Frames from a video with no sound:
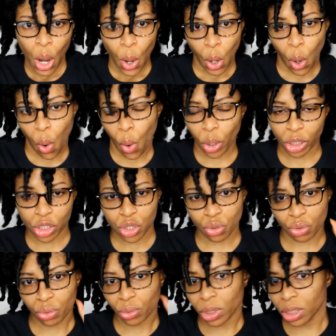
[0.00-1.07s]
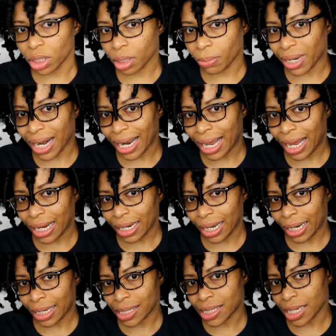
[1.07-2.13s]
corkscrew look, but I kind of,
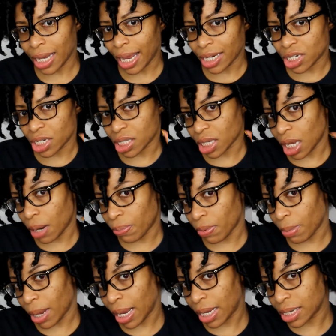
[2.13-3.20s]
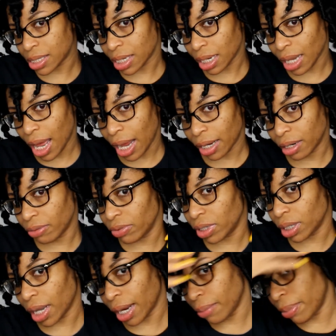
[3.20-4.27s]
like I said, I just compromised a lot of
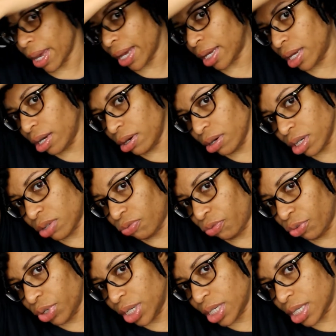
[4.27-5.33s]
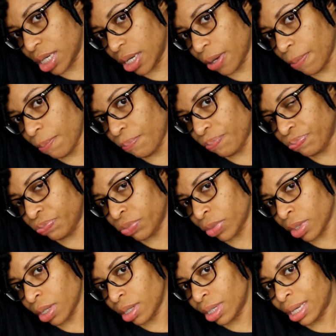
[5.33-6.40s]
it. Like back here is frizzy
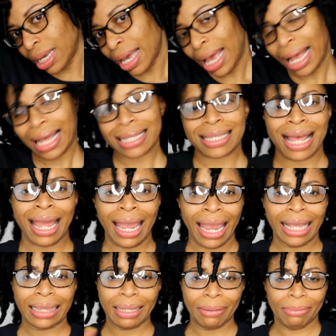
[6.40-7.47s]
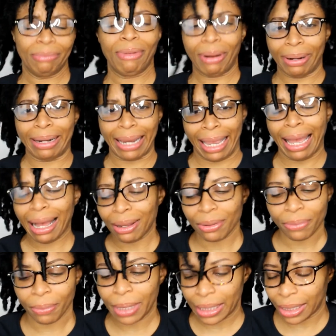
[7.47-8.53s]
because I had to work
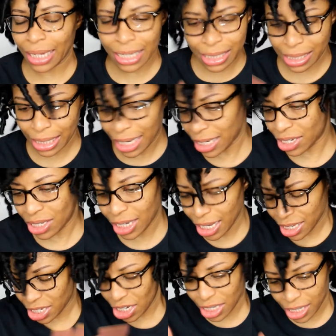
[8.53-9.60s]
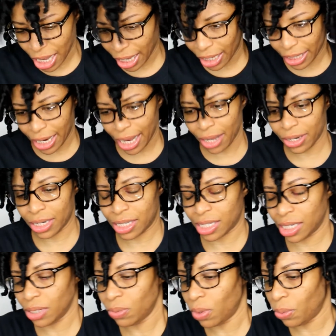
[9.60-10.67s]
out. But let's just take it down and
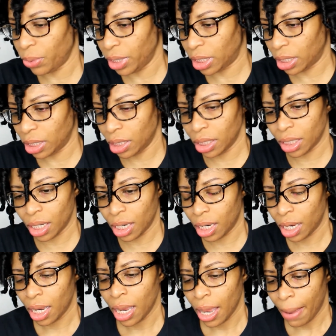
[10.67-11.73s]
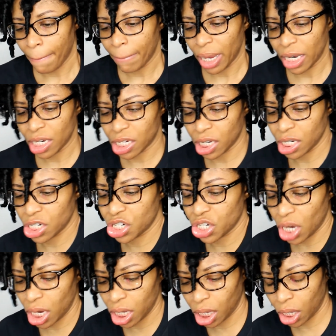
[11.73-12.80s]
see what we can make
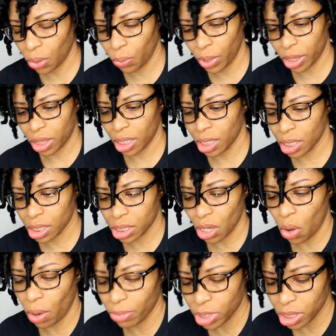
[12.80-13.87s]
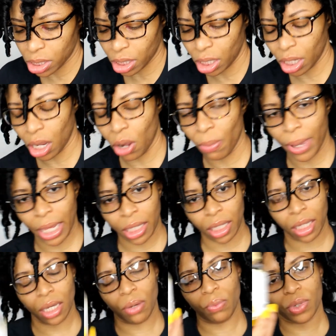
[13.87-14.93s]
shake with it. So I'm just going to go back
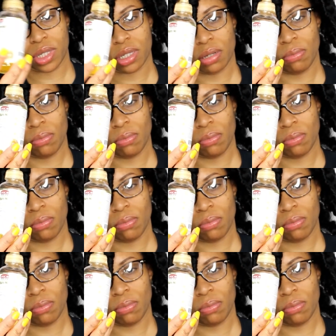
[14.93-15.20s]
in with some